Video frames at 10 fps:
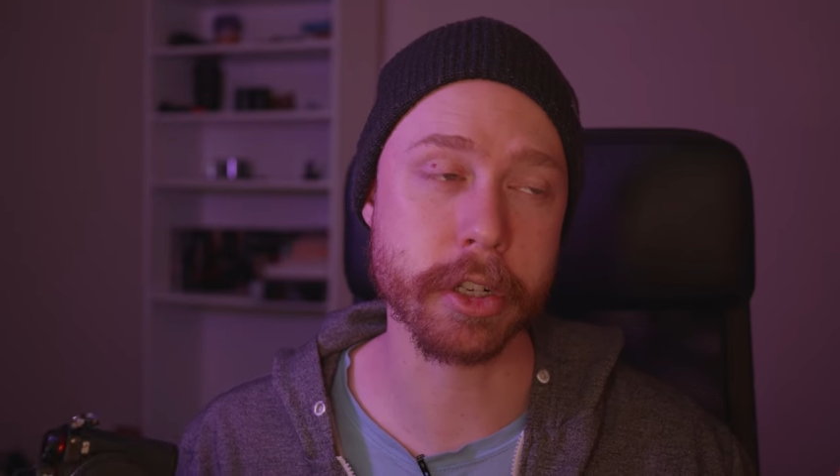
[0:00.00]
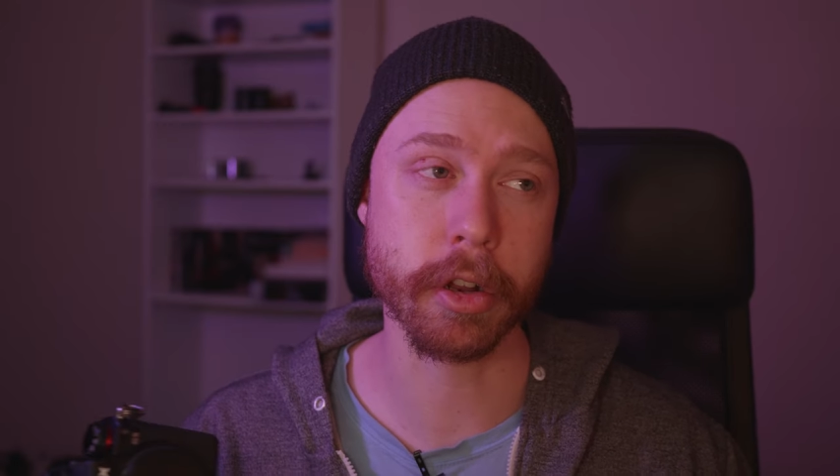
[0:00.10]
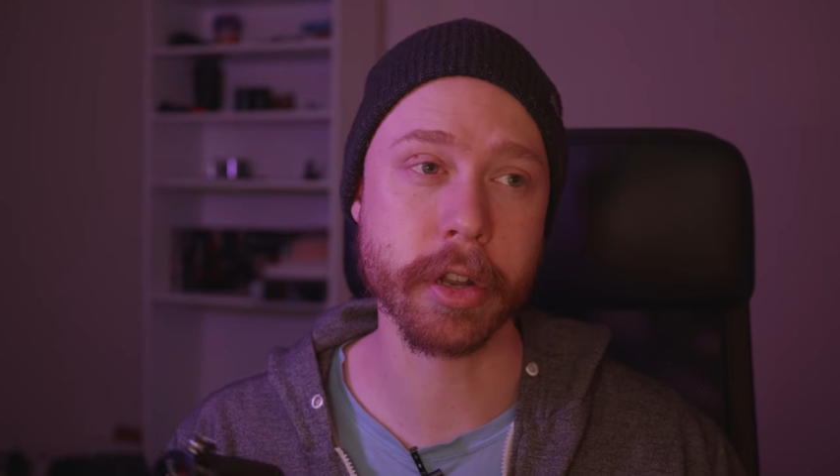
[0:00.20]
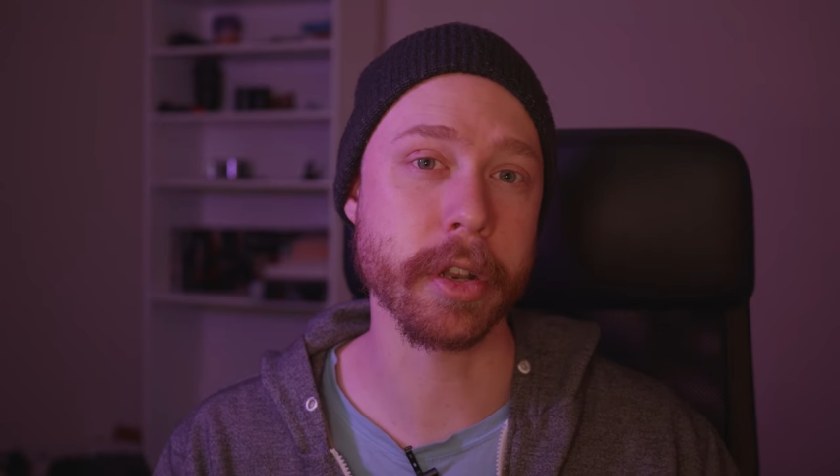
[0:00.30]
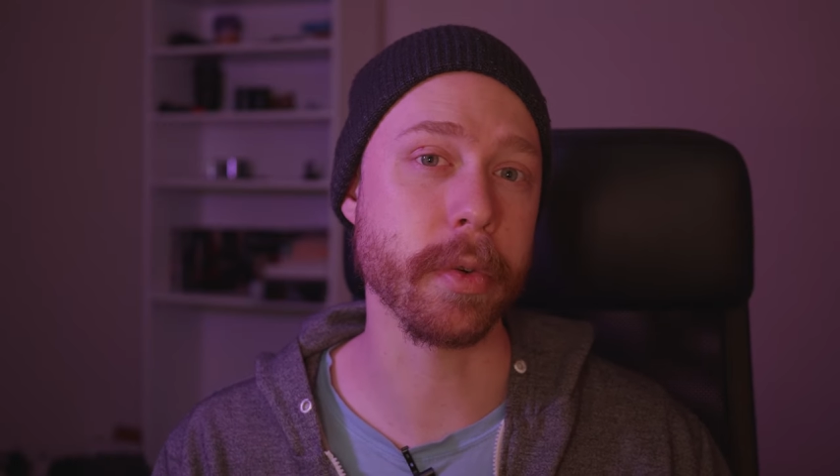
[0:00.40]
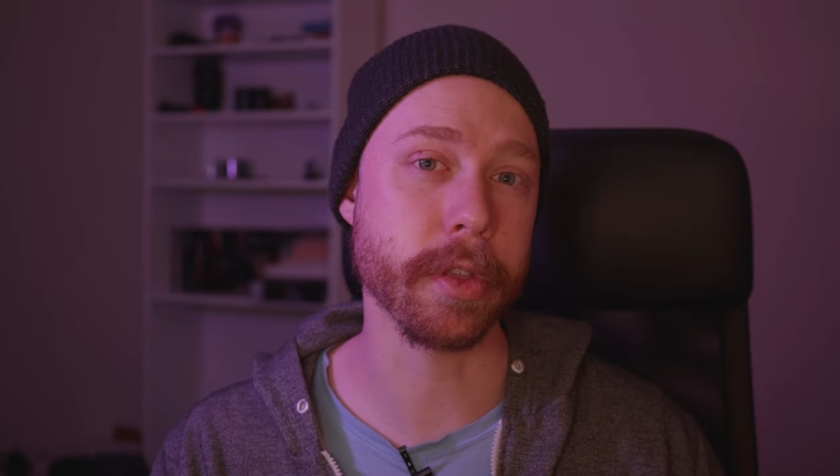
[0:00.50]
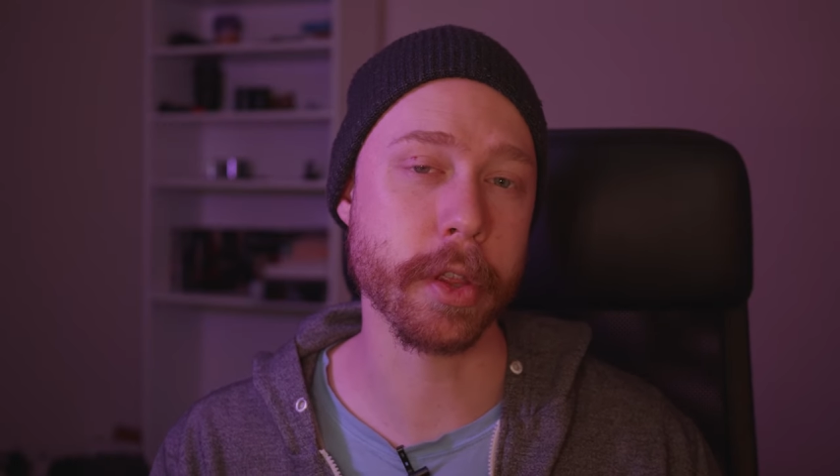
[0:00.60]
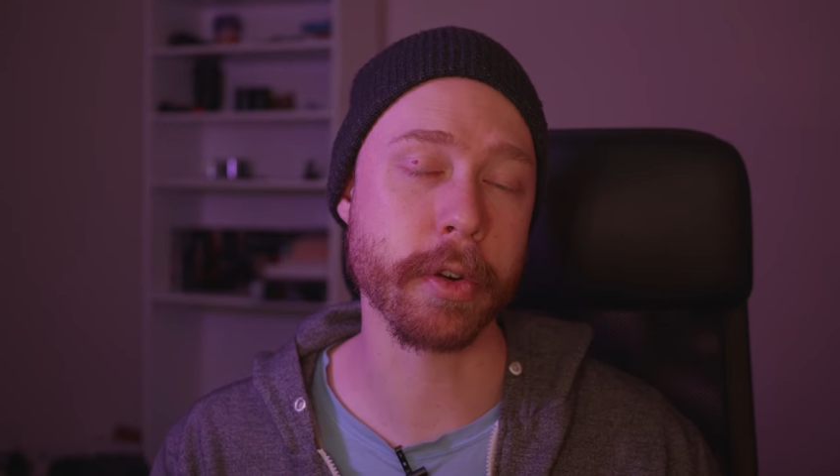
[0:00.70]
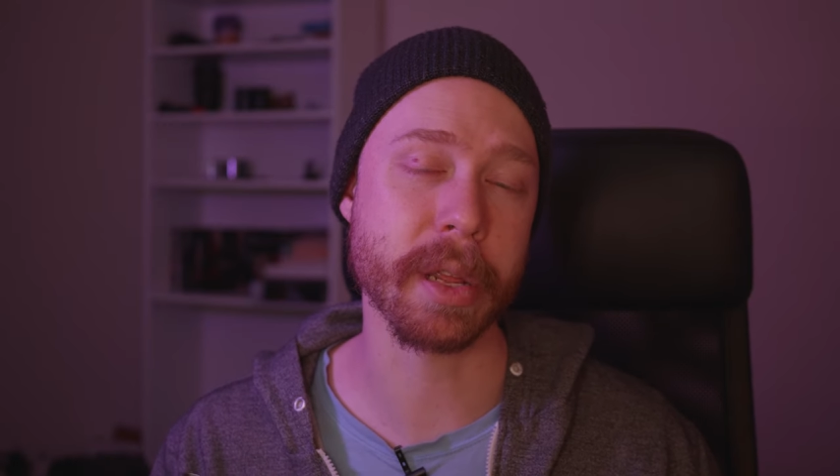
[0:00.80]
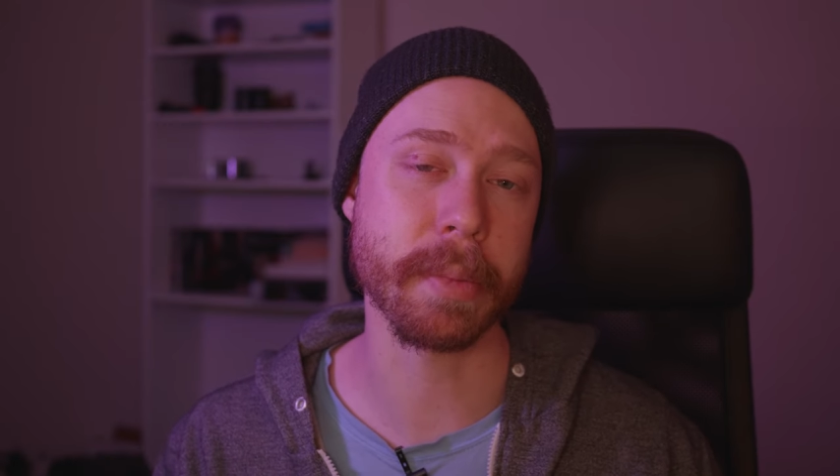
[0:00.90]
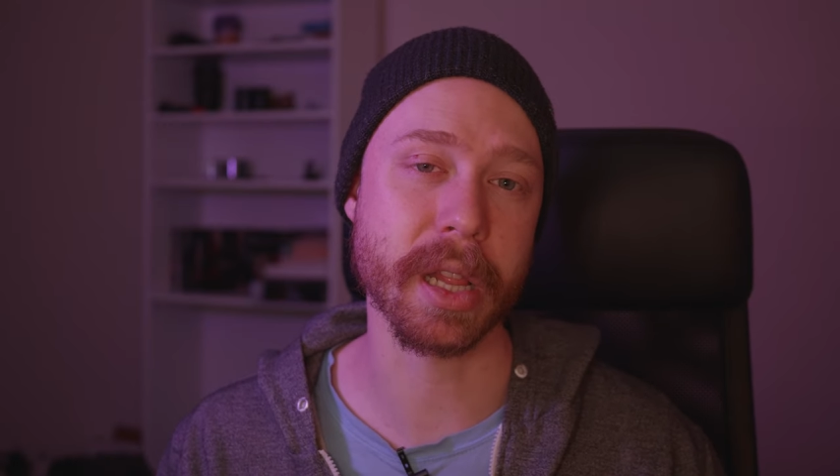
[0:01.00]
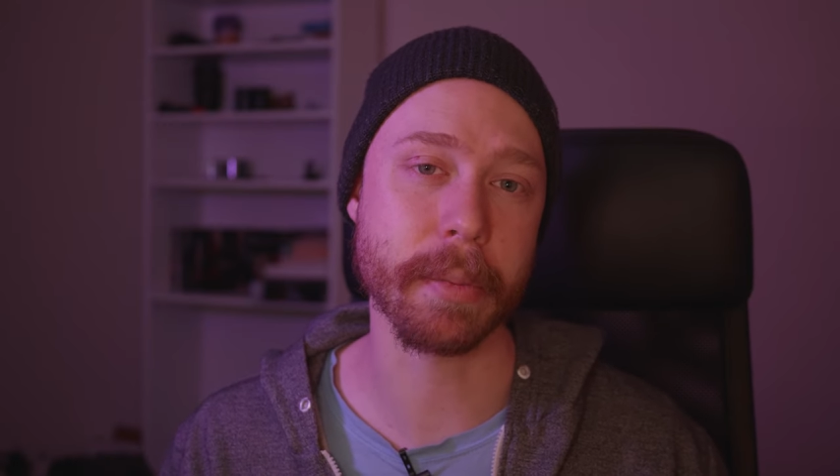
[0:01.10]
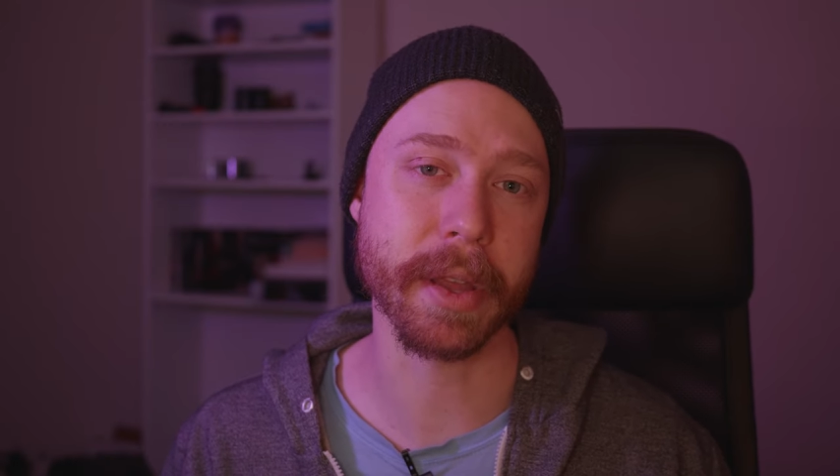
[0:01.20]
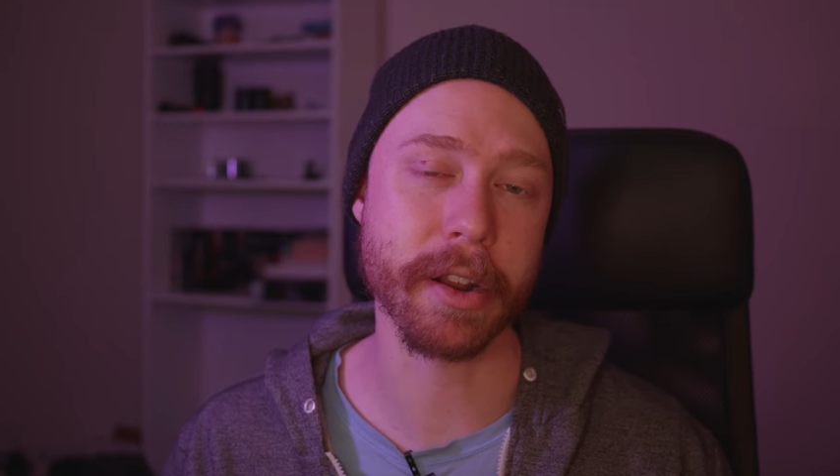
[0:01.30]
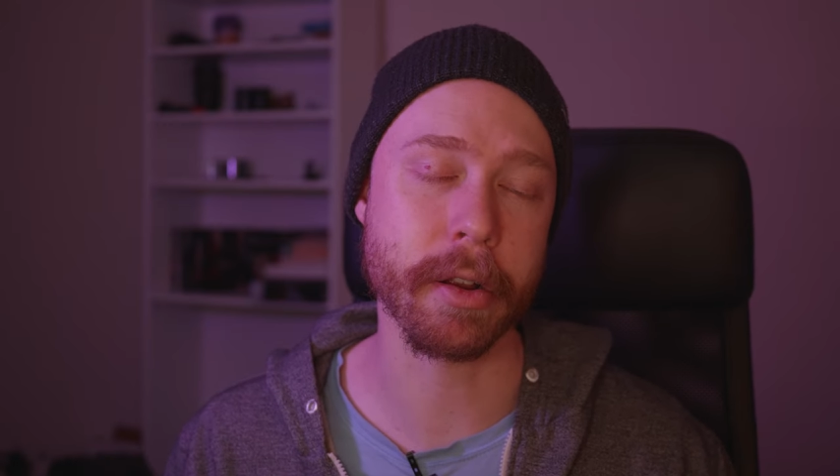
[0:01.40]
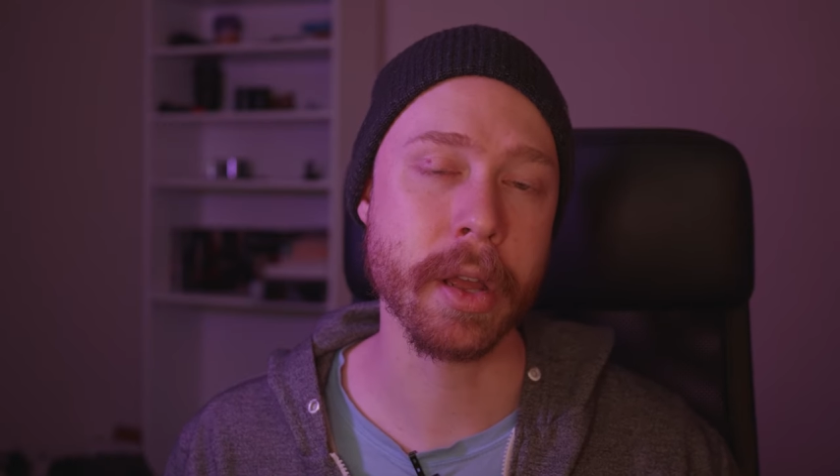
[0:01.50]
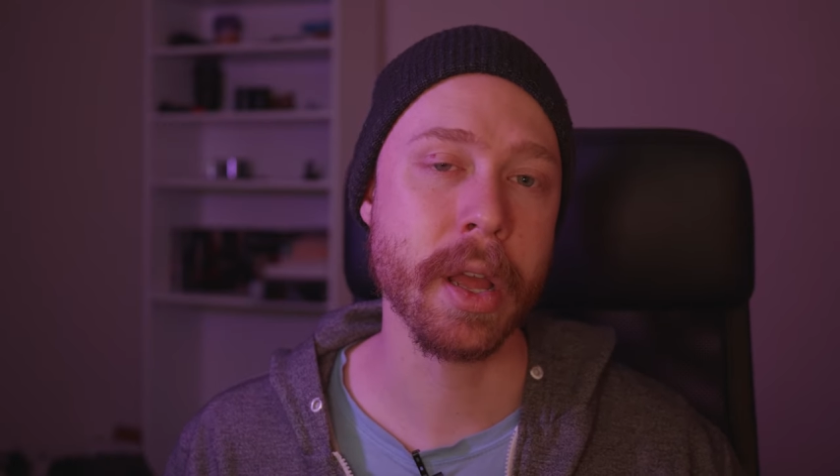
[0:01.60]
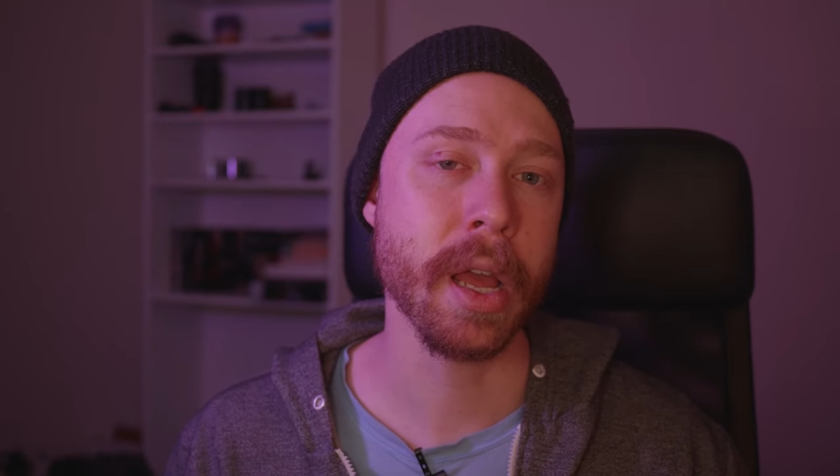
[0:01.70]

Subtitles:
turned into a 30 millimeter.